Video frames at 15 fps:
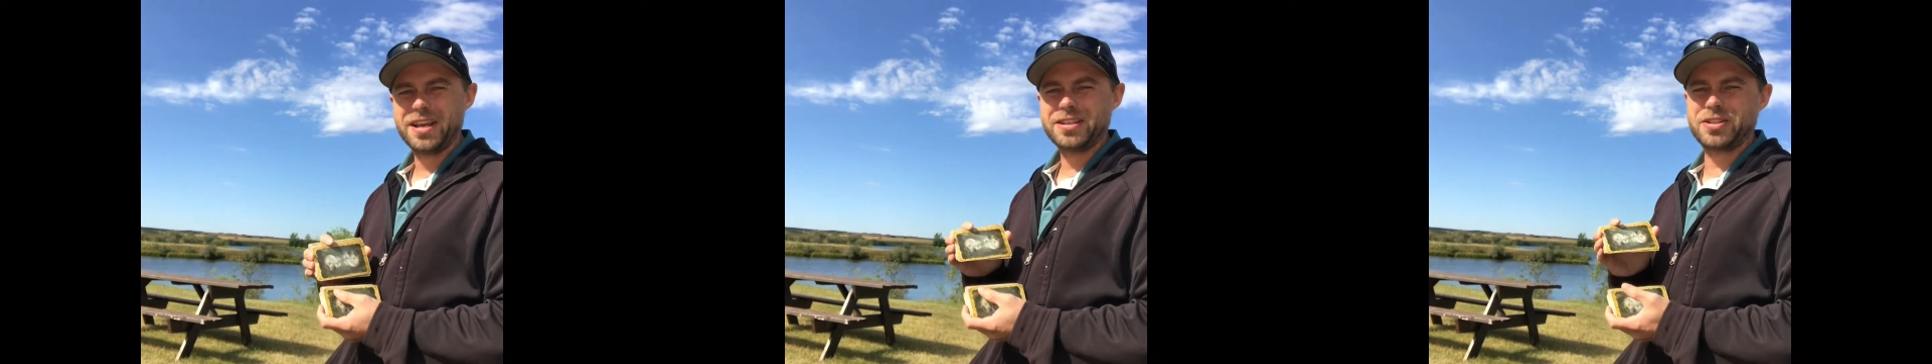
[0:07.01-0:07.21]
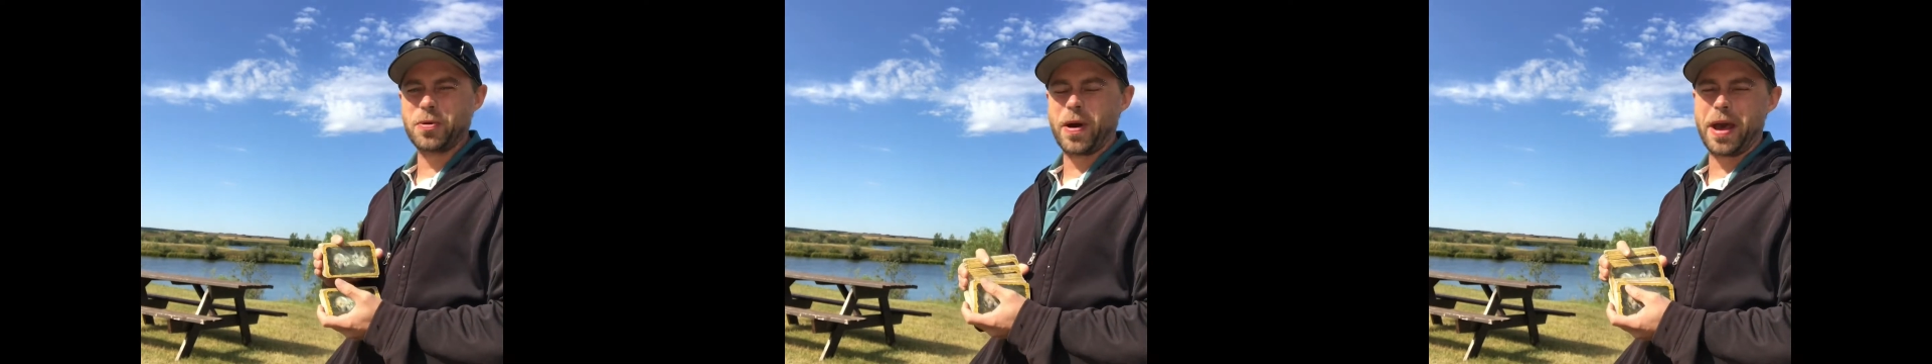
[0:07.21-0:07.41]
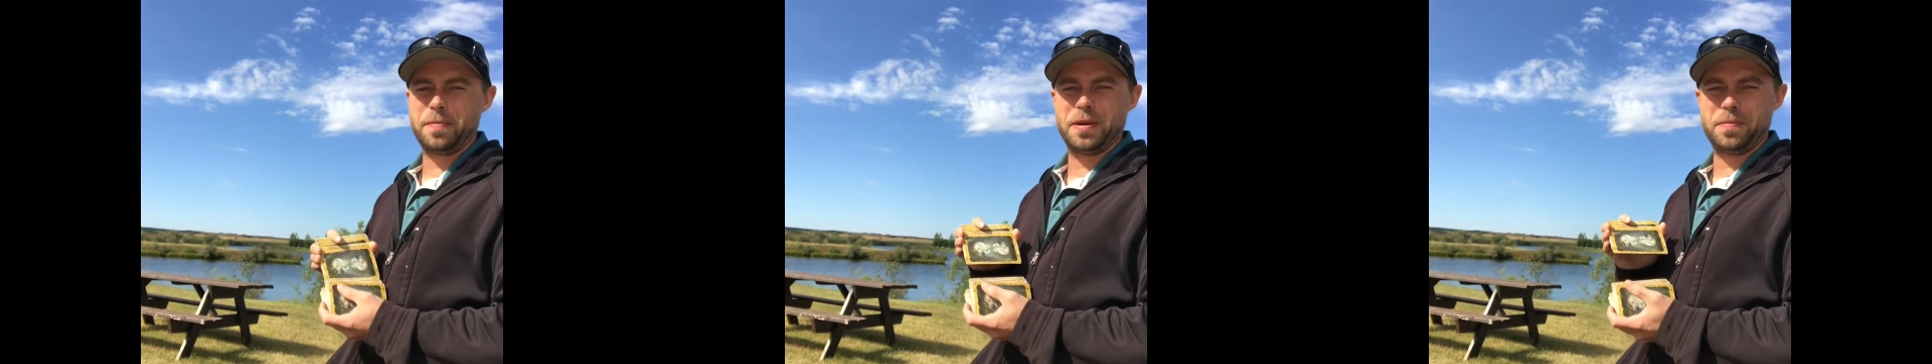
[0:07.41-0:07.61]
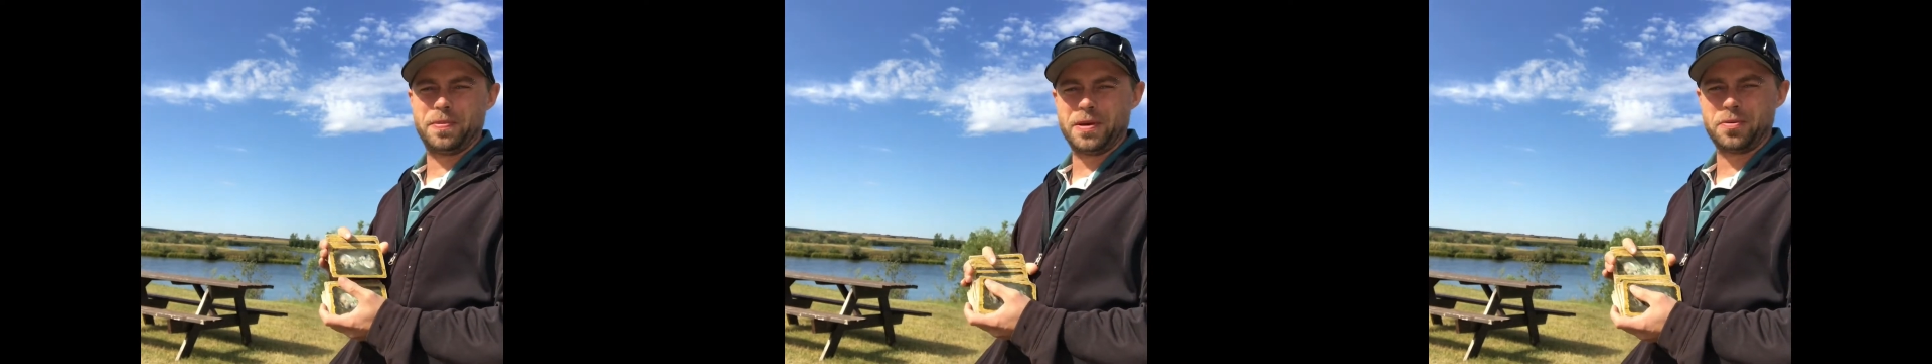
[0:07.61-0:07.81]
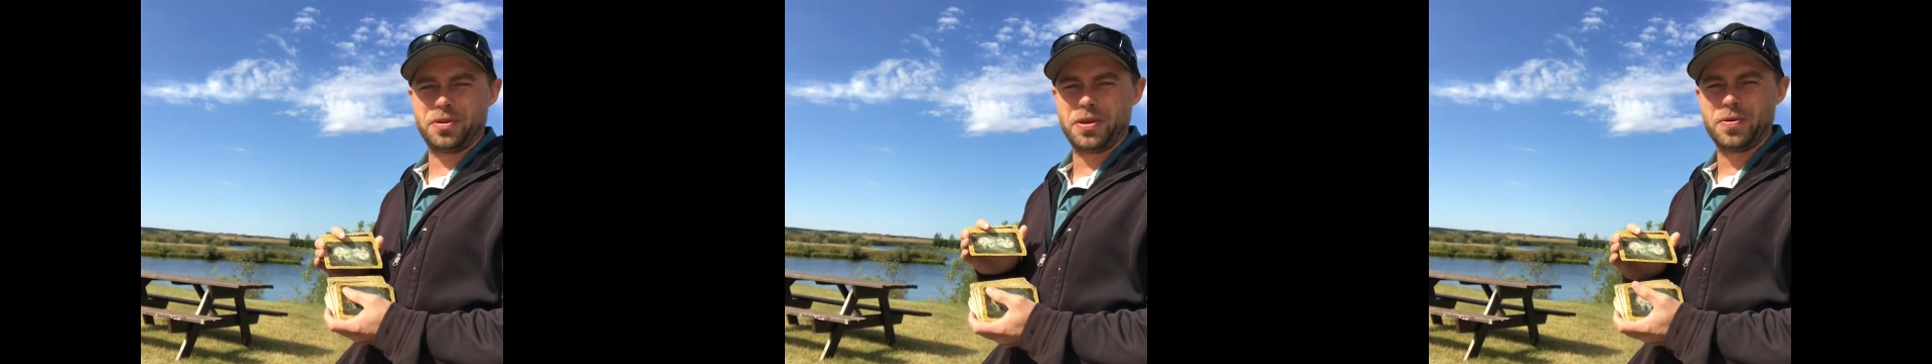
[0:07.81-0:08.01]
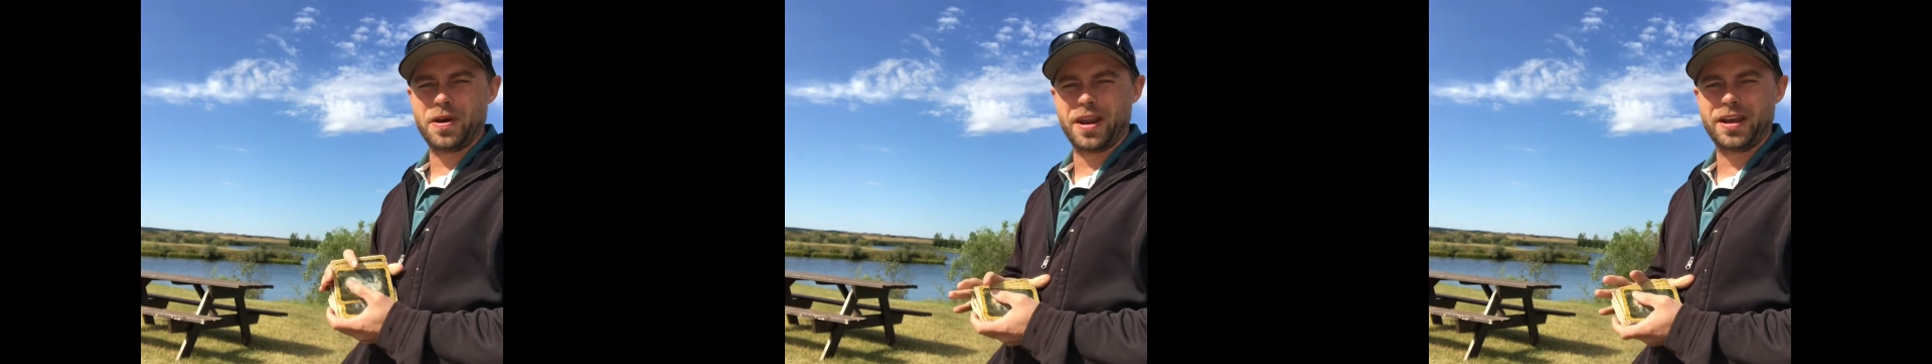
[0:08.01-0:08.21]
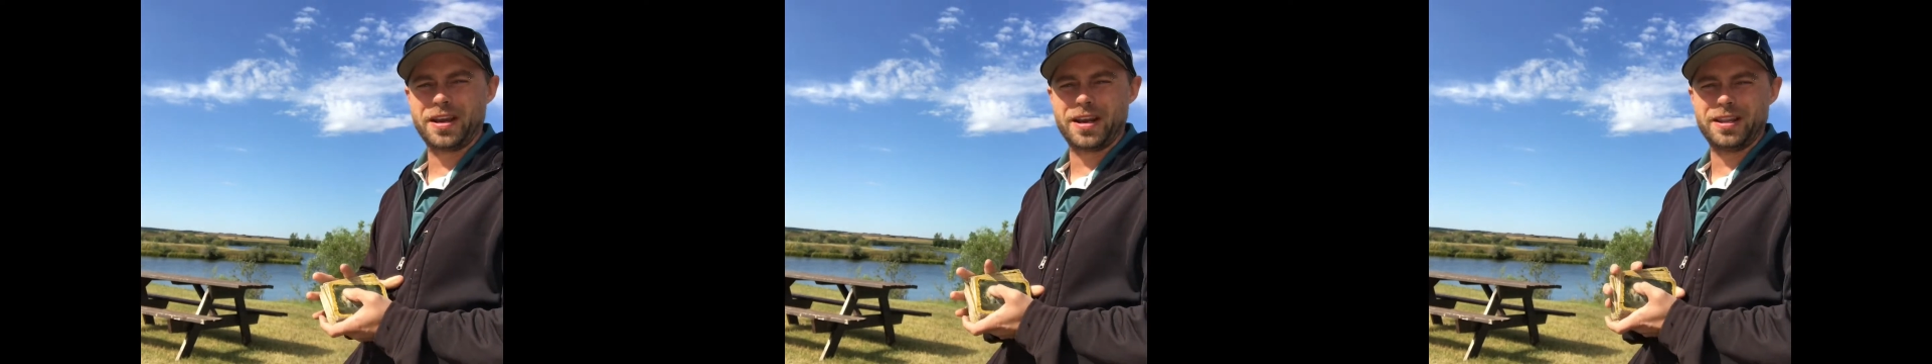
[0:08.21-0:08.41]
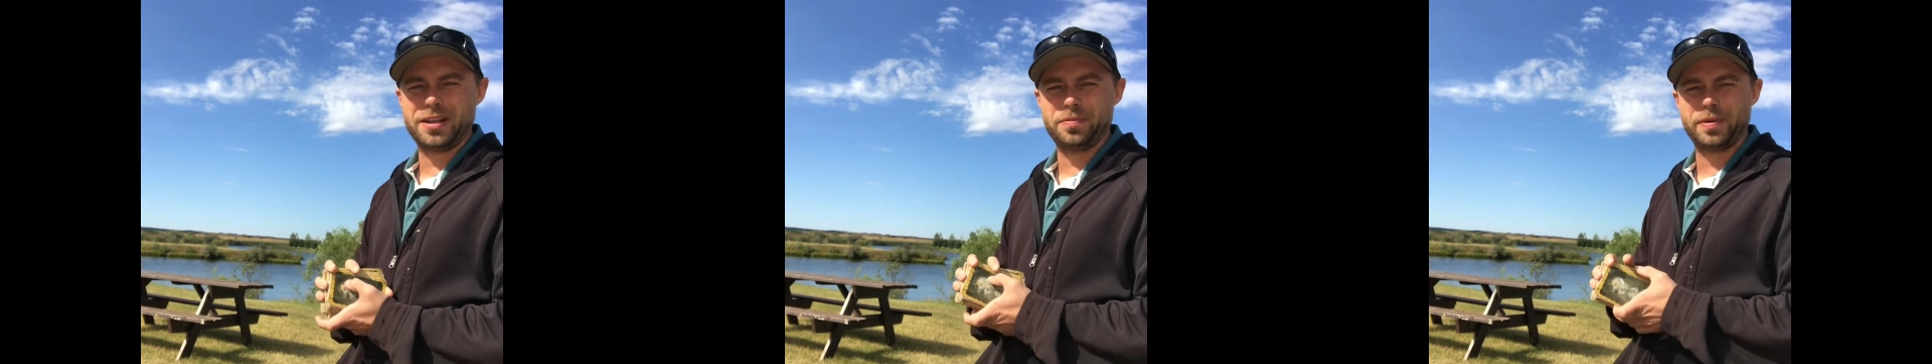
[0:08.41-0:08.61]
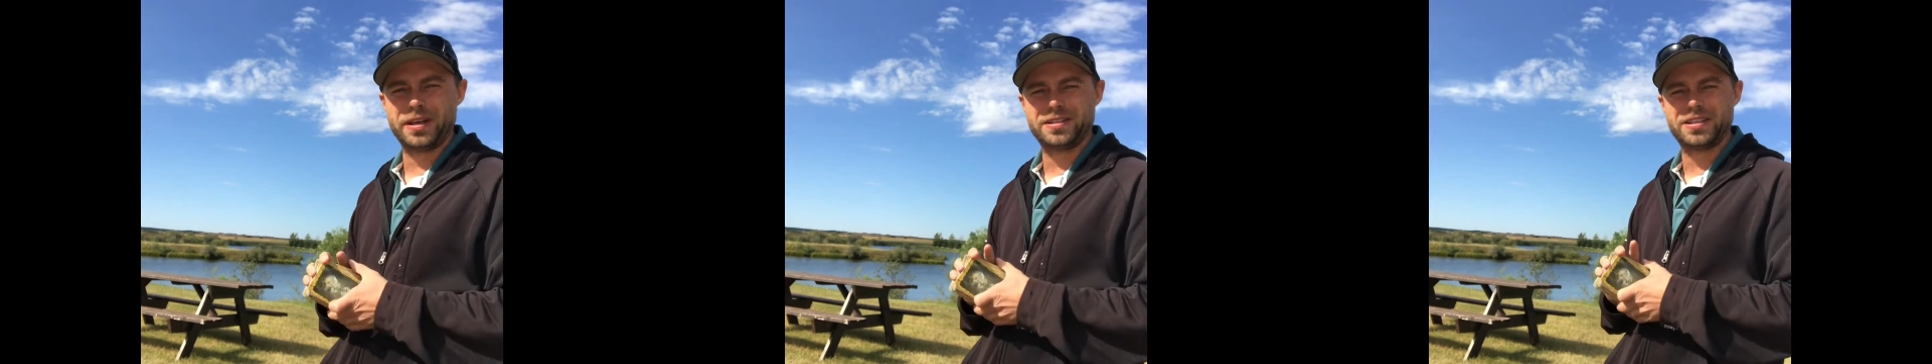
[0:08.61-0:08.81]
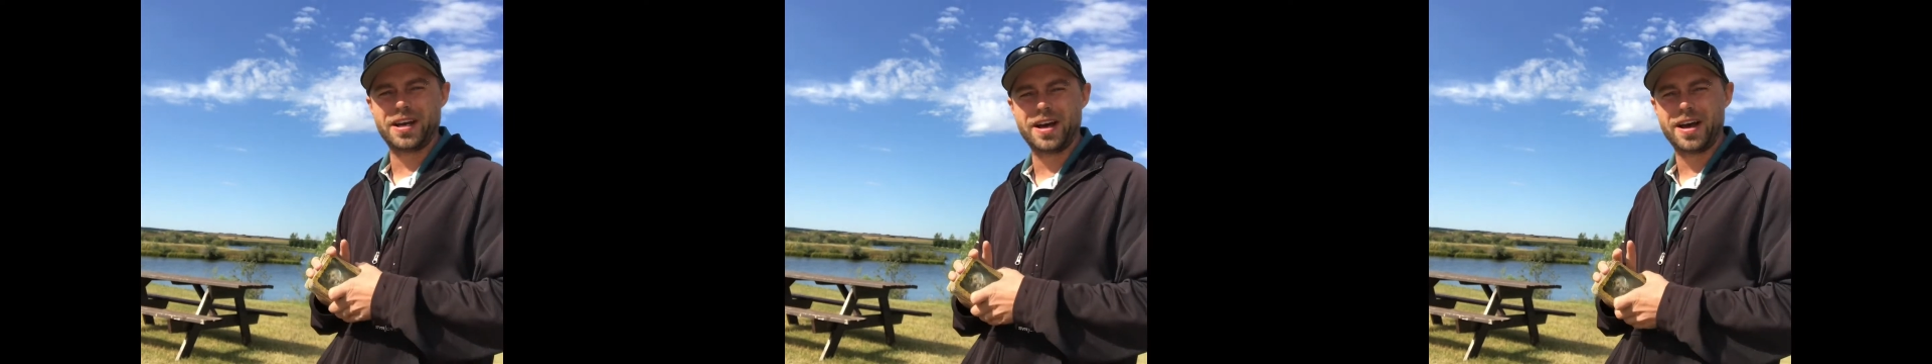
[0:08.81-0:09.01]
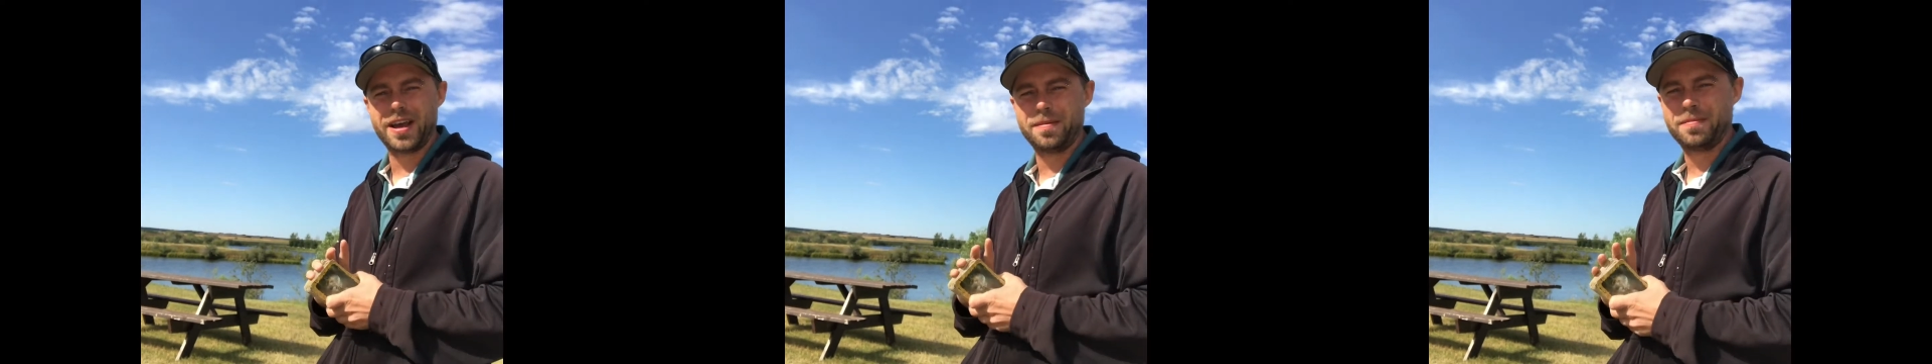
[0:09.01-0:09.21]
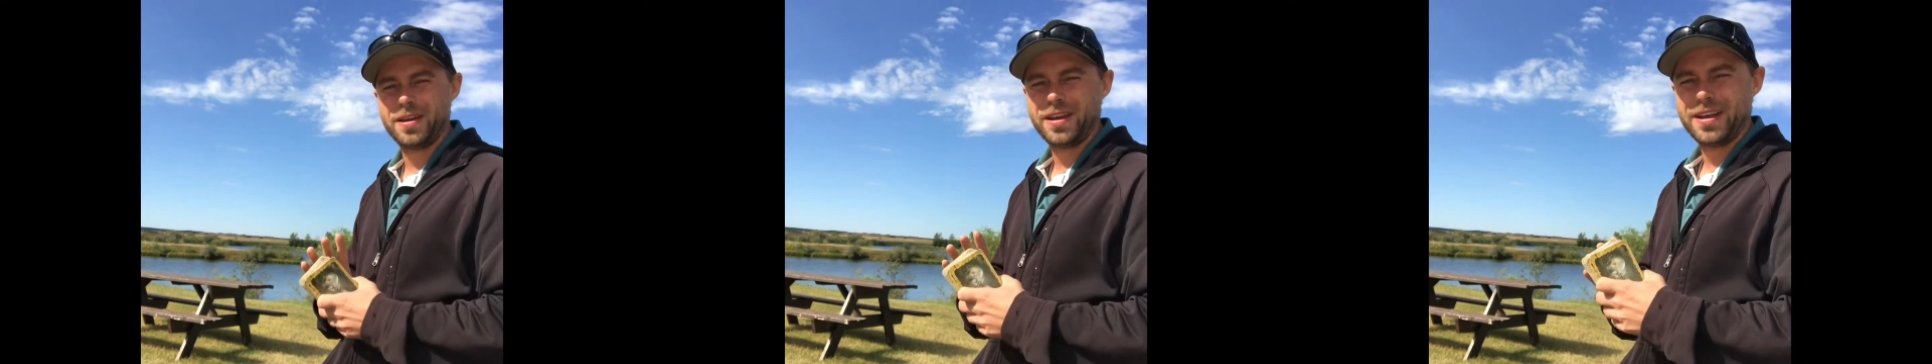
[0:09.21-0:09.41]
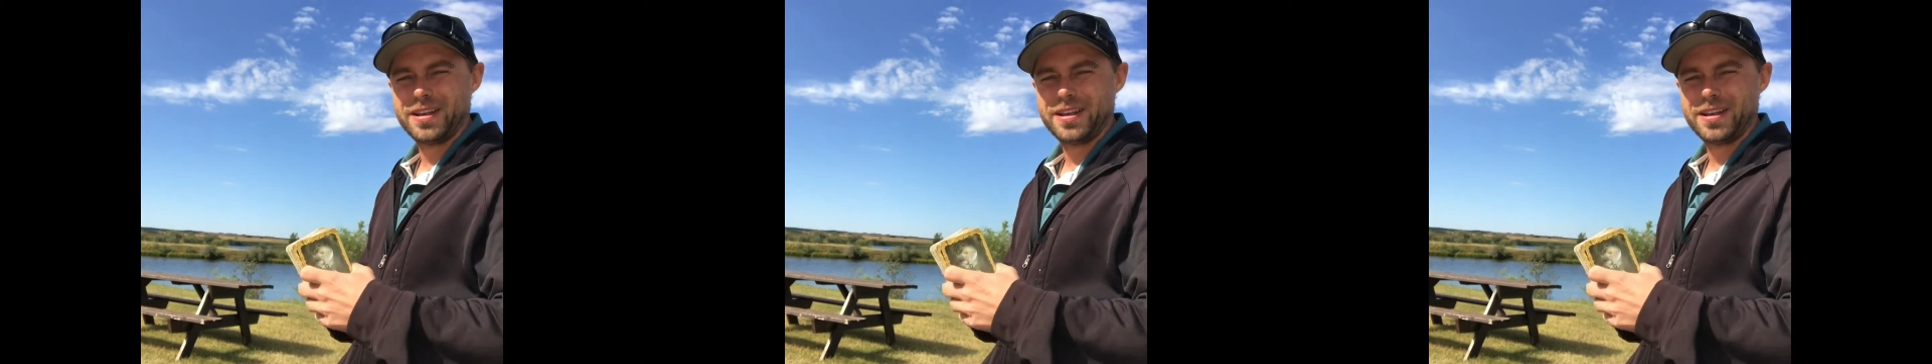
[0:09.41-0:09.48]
So happy to be with you, and I got a little bit of time